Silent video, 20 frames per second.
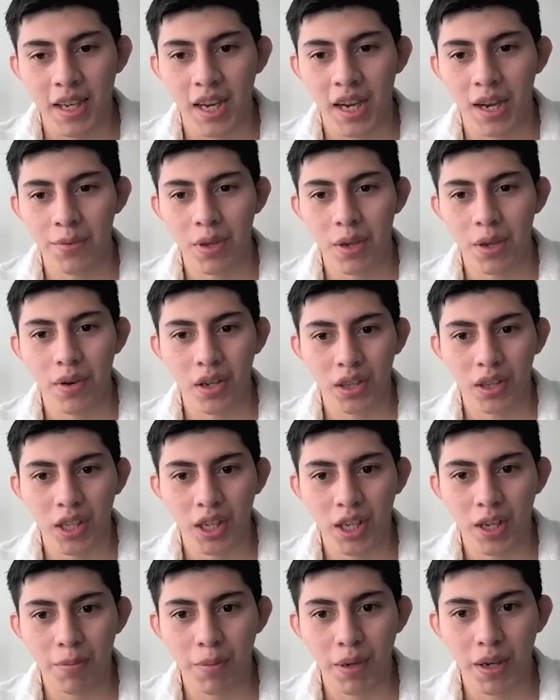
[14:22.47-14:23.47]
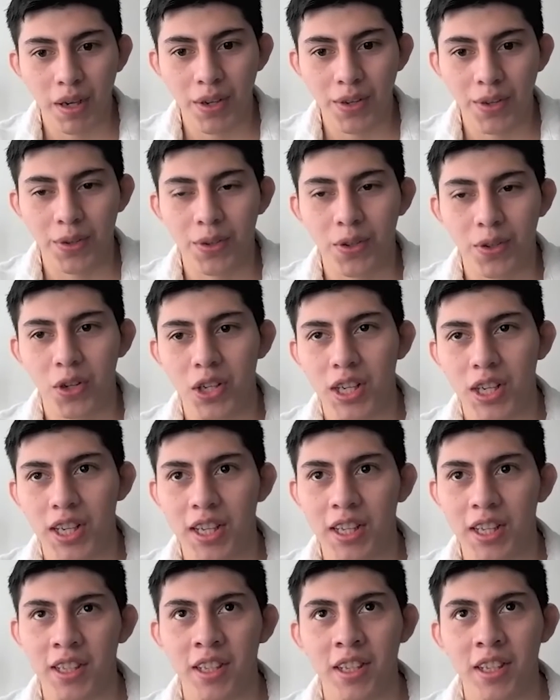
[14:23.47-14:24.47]
Have you ever thought about, you know,
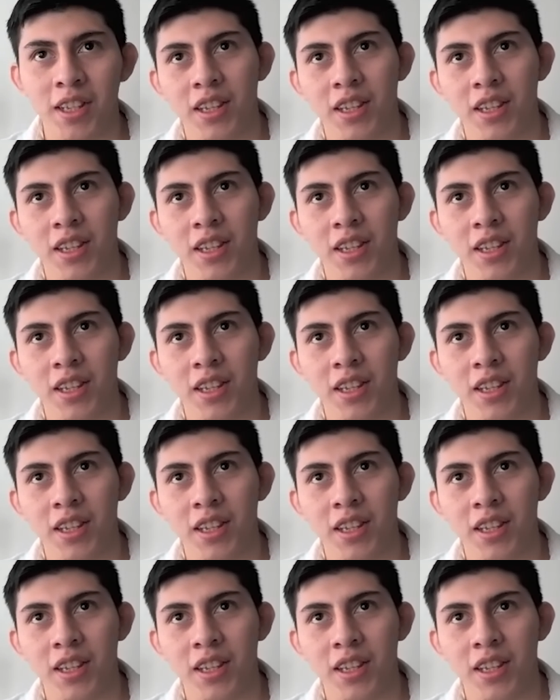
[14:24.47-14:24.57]
like